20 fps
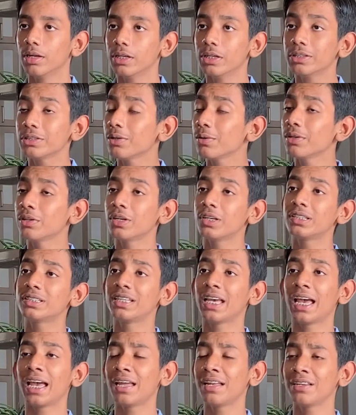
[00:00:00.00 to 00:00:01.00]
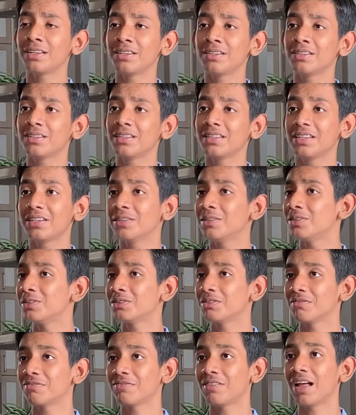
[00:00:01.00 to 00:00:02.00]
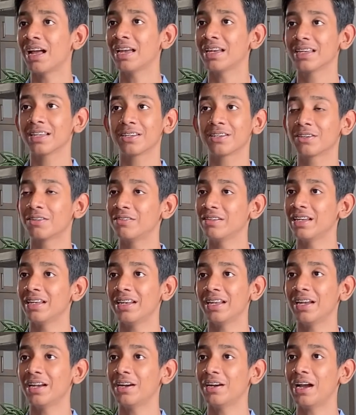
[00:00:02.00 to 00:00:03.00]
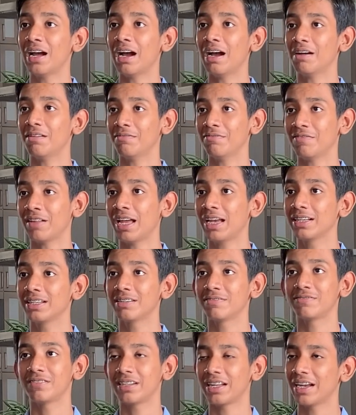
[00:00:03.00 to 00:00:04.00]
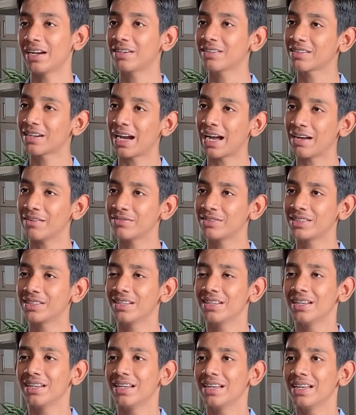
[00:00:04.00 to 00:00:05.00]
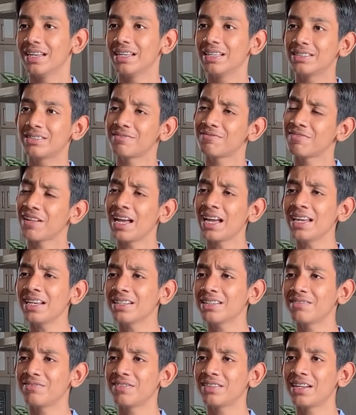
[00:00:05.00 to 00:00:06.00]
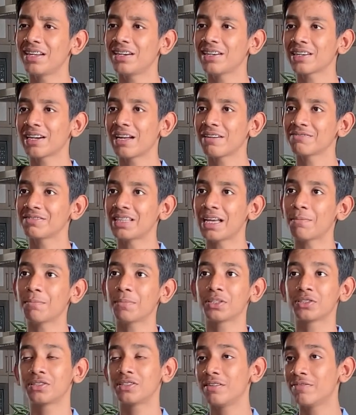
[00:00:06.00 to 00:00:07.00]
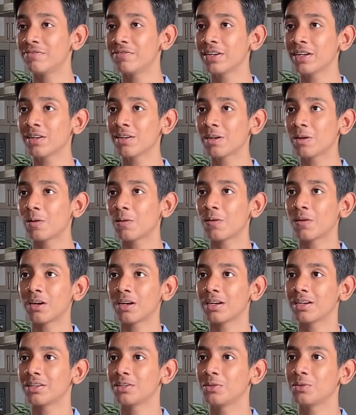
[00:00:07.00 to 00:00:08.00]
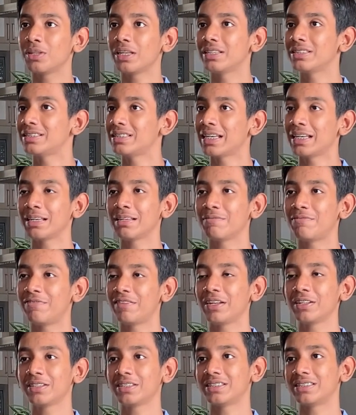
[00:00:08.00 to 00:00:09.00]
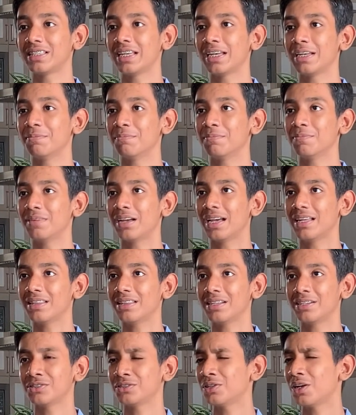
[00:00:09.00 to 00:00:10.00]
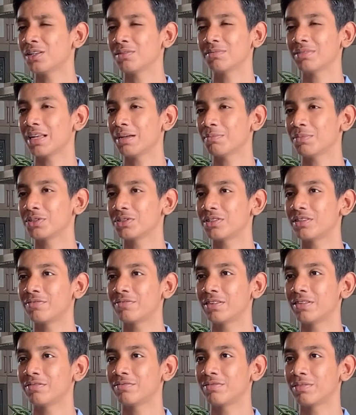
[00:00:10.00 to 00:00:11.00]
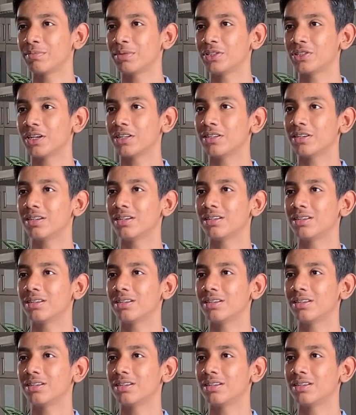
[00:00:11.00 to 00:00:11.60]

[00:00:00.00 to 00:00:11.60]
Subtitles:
So in your 10 years of flying in Korean Air, flying different aircrafts, is flying different aircrafts that much different, or do they say it failed the same and there's not that much different from each other?